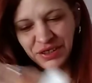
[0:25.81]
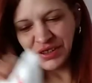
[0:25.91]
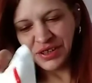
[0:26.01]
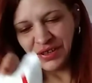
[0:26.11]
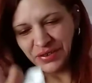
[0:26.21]

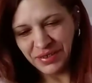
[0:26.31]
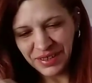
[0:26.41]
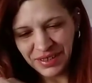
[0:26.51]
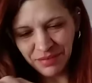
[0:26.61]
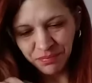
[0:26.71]
So
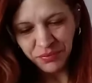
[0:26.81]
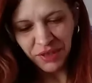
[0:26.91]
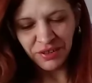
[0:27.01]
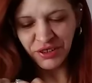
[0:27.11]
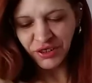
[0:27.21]

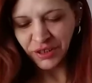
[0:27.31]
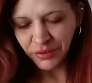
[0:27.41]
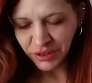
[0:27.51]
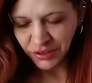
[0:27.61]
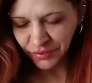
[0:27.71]
I'm gonna start with
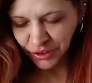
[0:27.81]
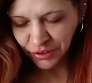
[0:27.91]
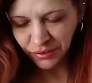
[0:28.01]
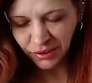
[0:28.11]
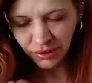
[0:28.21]
this first
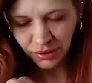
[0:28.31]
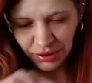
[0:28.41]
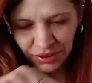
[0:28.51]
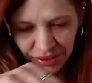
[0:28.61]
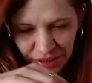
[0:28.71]
one
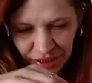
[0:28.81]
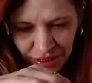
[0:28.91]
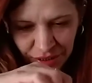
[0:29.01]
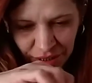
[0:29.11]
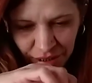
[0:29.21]
and see
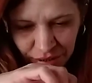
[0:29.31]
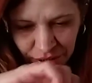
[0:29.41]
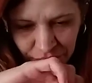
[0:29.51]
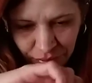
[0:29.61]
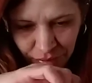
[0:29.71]
exactly
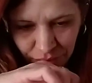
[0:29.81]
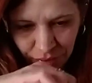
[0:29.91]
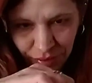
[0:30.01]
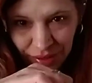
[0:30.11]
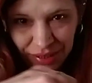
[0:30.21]

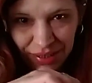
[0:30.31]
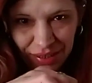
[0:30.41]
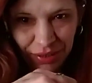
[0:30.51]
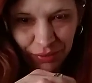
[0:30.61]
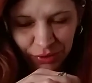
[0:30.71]

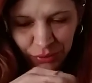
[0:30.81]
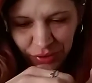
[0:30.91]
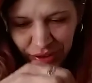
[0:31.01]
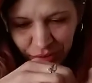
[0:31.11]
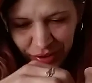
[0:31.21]
which one
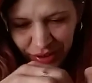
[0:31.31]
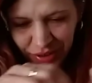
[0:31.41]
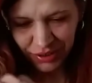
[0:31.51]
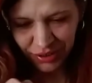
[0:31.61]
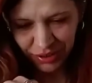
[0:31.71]
this one
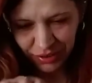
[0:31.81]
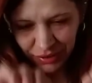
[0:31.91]
is.